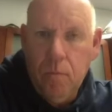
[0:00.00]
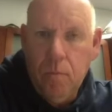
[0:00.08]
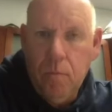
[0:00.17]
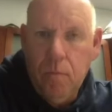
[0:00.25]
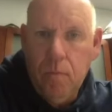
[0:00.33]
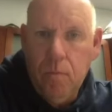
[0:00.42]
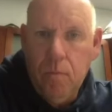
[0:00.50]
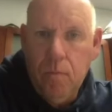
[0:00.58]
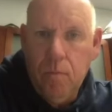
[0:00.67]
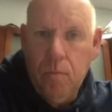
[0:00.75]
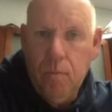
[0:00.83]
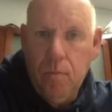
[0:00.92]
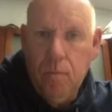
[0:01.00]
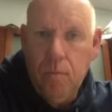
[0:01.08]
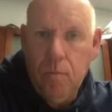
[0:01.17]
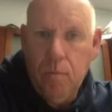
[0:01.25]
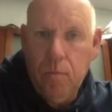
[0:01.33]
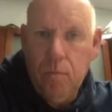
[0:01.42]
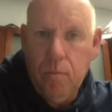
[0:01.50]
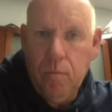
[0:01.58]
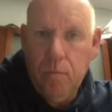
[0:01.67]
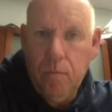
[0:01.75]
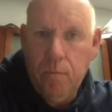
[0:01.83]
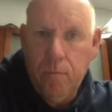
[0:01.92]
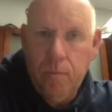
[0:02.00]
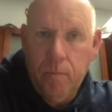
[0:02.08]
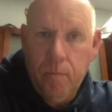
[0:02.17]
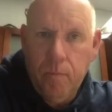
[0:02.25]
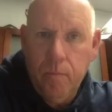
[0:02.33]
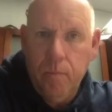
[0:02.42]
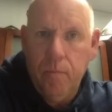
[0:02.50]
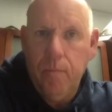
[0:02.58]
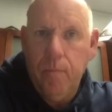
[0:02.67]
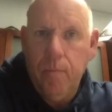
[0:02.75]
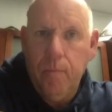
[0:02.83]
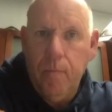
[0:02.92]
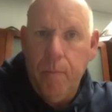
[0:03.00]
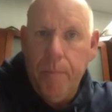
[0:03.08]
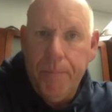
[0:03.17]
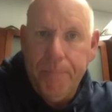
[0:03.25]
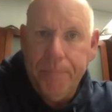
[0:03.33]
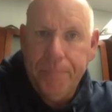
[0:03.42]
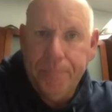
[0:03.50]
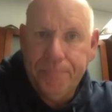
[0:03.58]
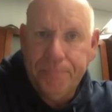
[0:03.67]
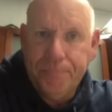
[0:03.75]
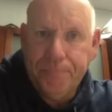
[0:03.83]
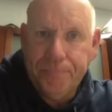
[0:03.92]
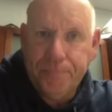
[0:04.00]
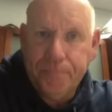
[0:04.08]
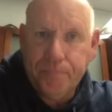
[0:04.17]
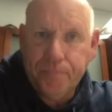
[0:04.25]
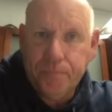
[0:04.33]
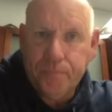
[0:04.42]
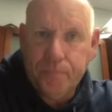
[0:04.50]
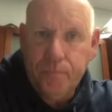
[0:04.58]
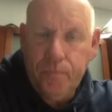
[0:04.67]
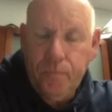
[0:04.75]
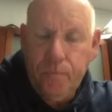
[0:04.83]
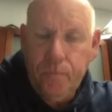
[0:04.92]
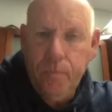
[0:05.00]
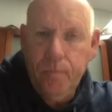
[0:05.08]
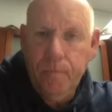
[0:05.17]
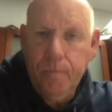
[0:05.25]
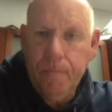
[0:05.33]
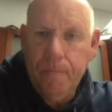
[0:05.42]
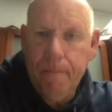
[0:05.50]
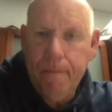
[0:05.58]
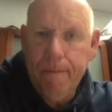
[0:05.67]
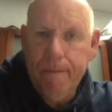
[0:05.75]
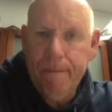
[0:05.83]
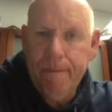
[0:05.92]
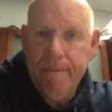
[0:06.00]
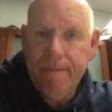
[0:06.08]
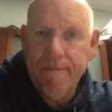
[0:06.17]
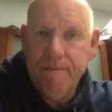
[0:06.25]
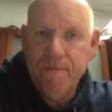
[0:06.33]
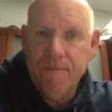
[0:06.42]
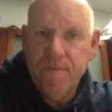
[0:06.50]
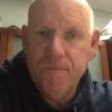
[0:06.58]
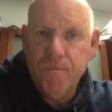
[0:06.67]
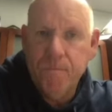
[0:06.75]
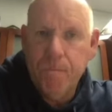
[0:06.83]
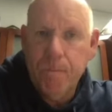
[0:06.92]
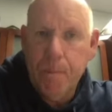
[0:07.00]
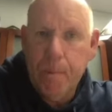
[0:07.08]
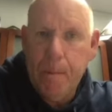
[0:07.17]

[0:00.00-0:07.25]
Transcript: (not speaking)